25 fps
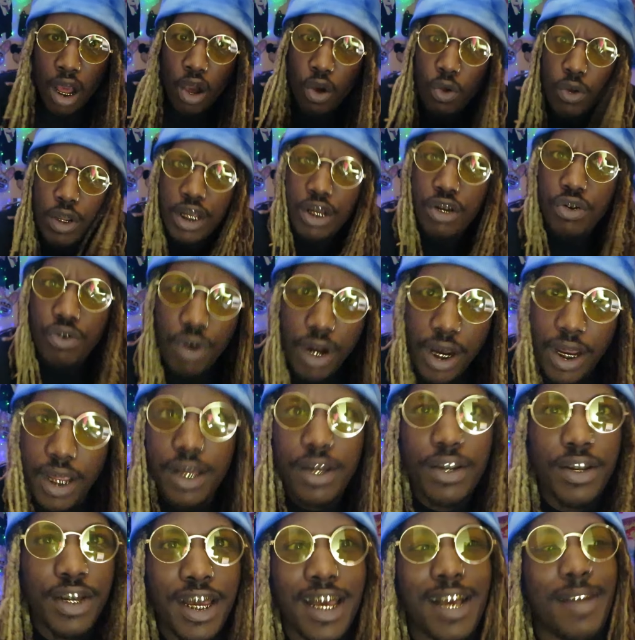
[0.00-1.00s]
Holy
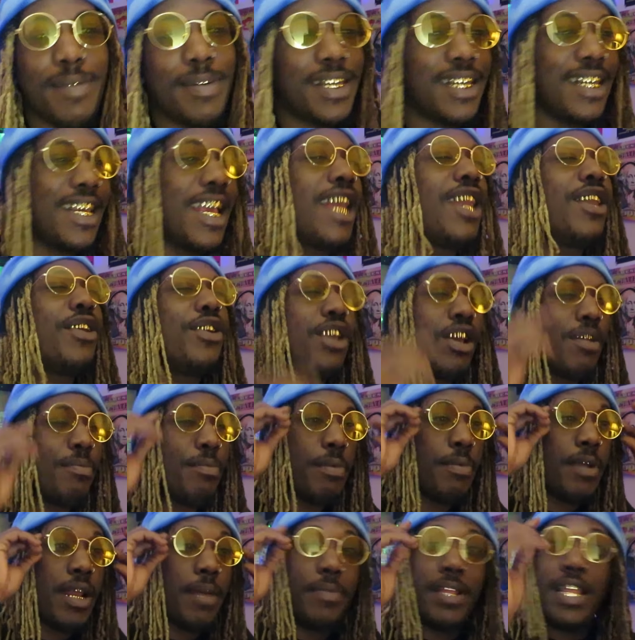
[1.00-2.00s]
Grail, you know what I'm saying? I know y'all
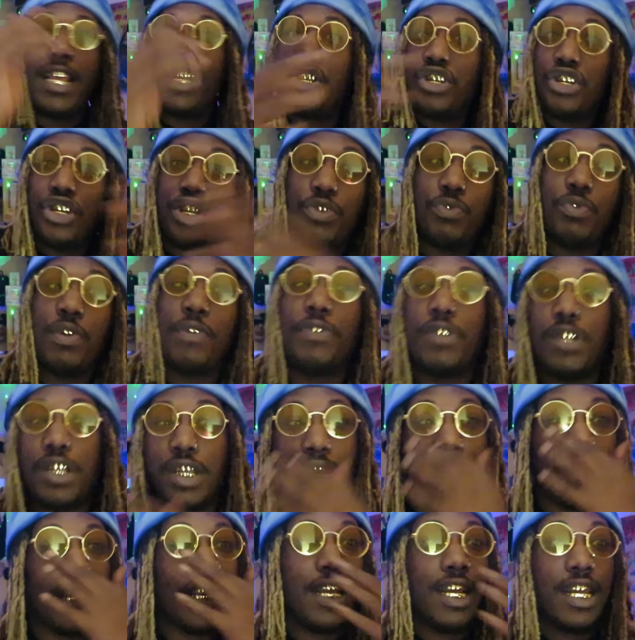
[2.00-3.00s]
remember that, but that's just a reference
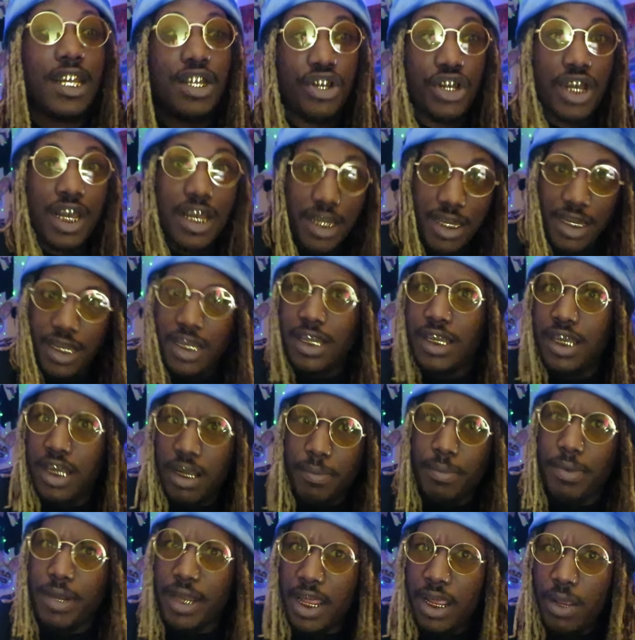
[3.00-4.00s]
to the nigga Justin
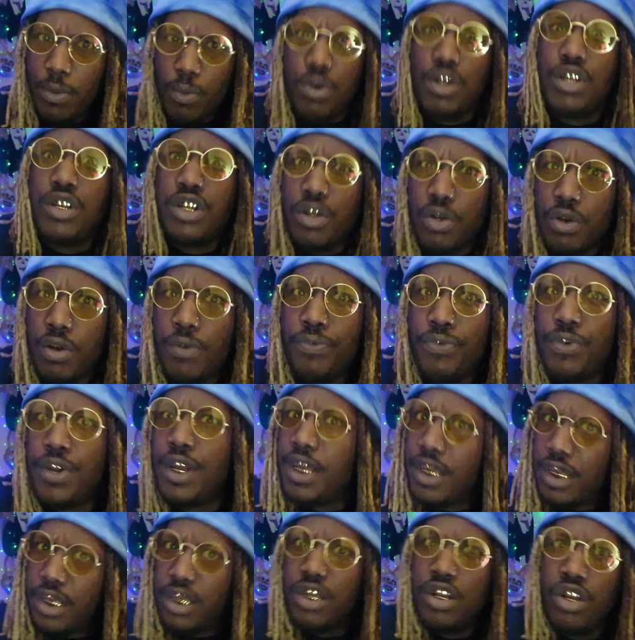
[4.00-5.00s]
Timberlake was on a
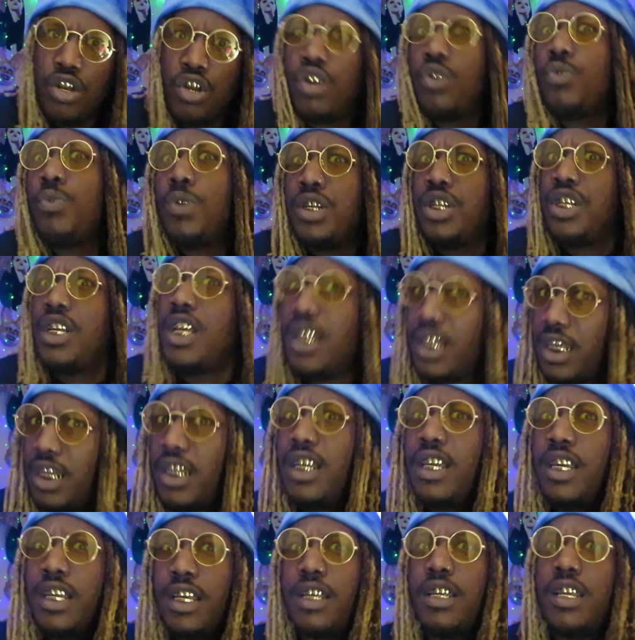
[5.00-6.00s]
fucking song with
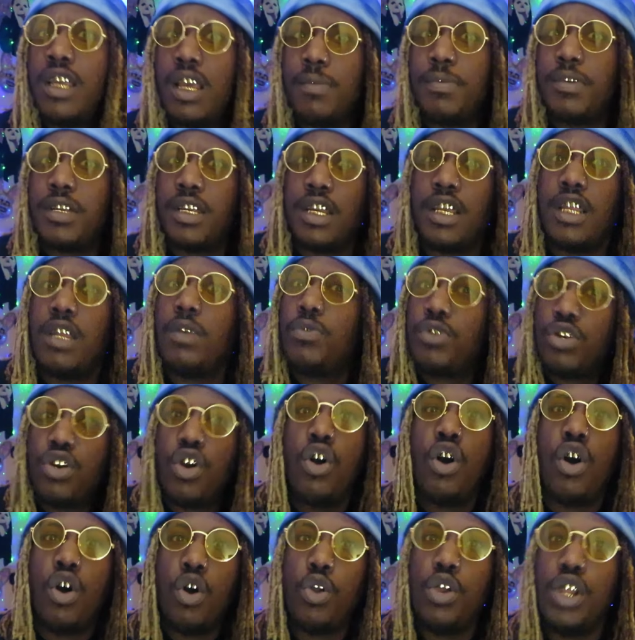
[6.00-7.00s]
Jay-Z, you know what I'm saying? It was
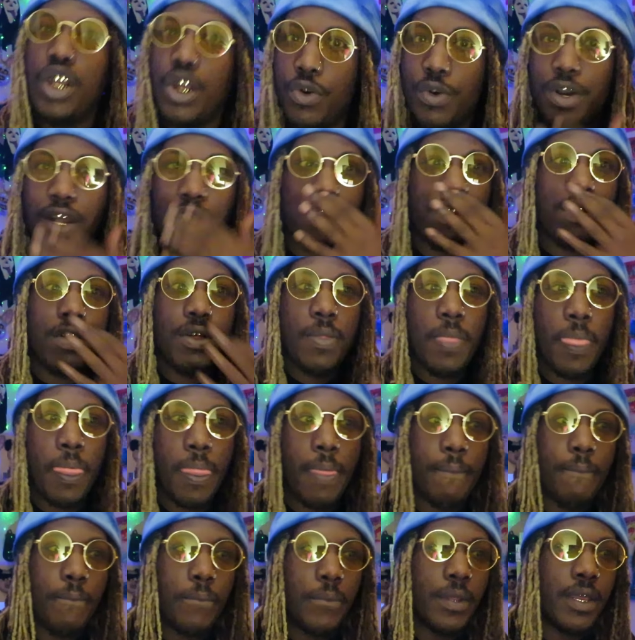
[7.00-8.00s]
called Holy Grail.
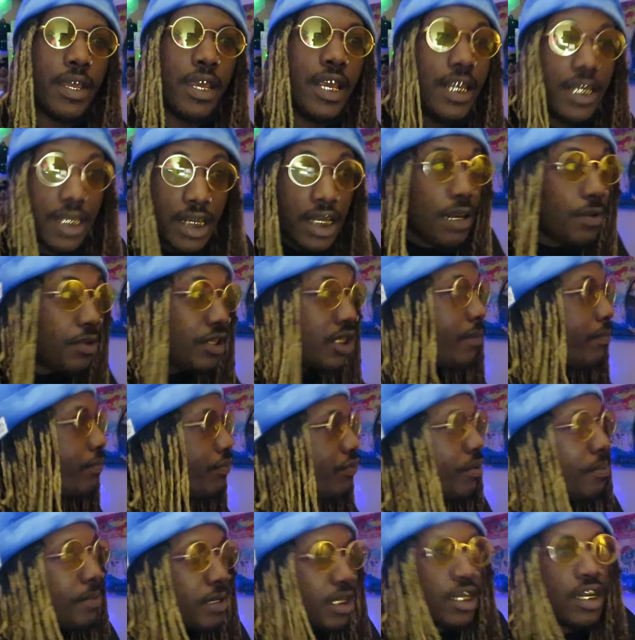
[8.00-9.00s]
He said he was sipping
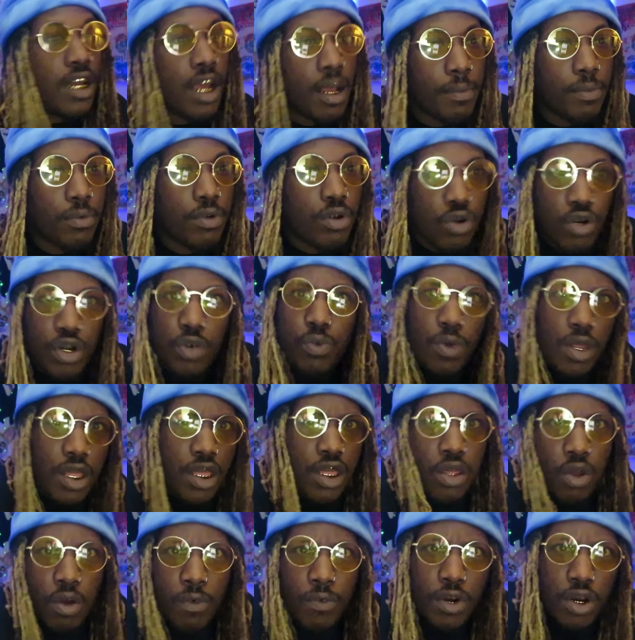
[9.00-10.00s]
from his cup to the
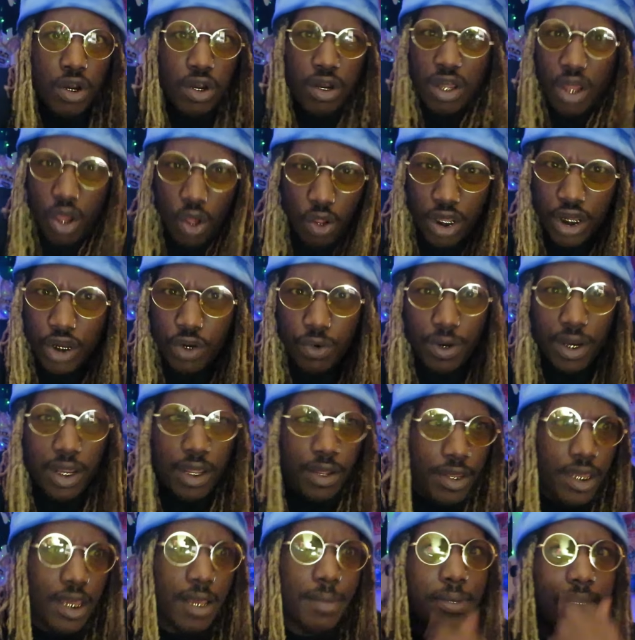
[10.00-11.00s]
run over Holy
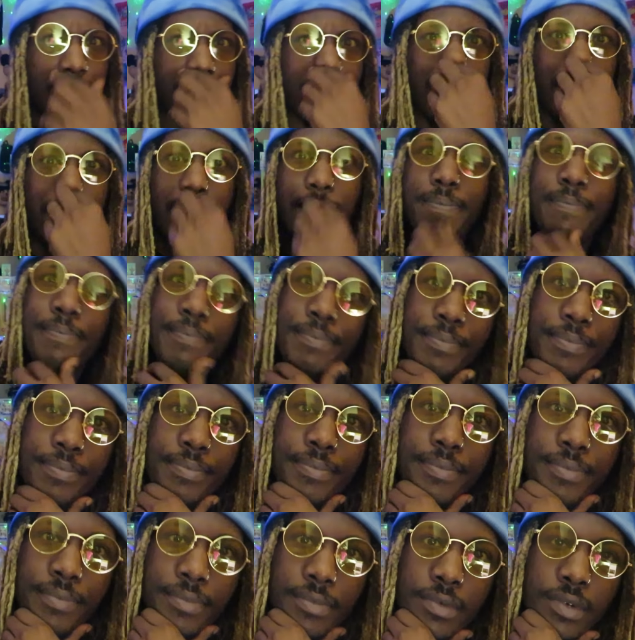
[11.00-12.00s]
Grail, you know what I'm saying?
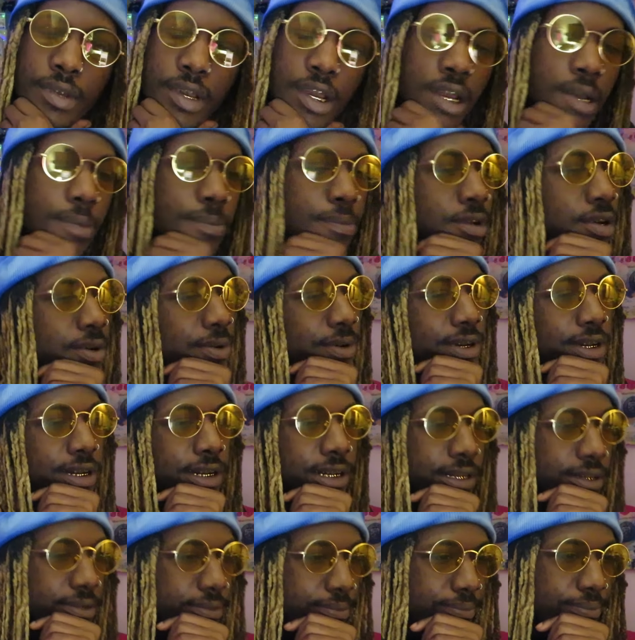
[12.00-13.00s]
Come on,
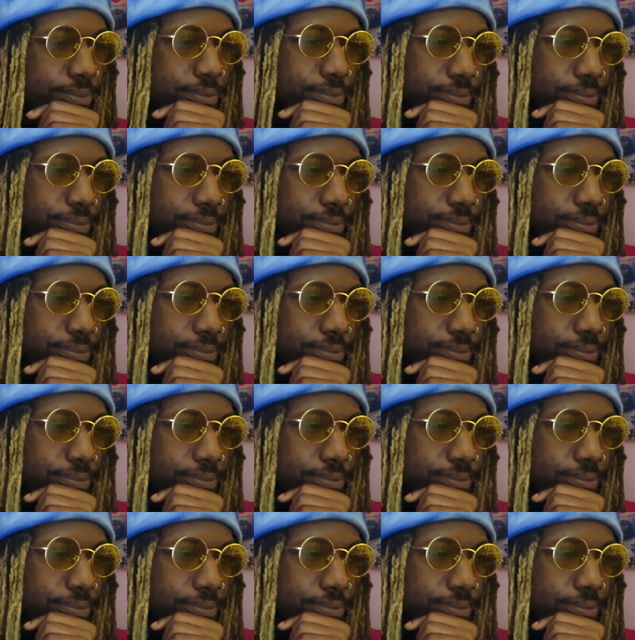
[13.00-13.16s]
dog.